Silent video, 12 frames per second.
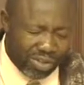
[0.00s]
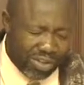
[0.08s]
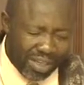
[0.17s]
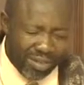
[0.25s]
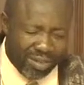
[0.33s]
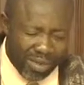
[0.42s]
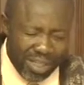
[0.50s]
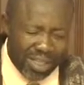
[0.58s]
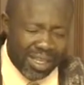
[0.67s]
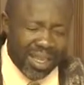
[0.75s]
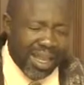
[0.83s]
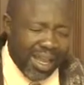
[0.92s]
that
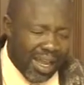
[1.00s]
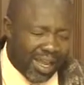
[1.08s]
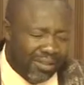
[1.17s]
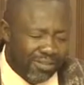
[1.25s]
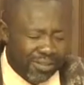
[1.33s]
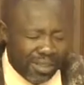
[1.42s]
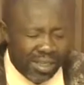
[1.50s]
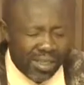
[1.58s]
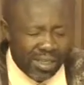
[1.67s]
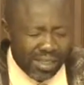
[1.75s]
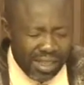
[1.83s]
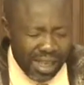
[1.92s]
we have the
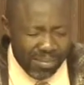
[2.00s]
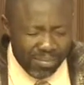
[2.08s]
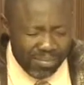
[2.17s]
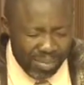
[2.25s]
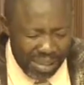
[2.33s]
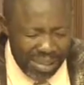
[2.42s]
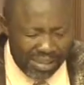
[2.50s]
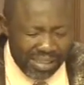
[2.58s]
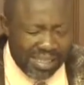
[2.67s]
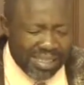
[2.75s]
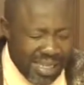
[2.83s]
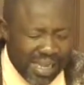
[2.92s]

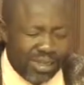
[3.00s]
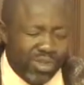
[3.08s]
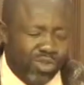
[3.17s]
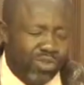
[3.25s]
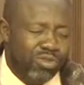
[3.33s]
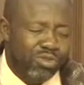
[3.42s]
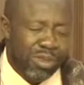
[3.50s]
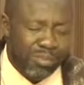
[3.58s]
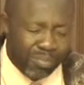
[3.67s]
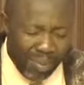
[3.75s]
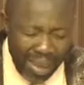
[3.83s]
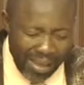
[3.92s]
ability yet to
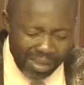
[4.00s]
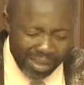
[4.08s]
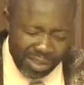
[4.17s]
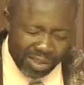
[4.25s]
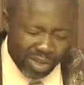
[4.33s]
repent,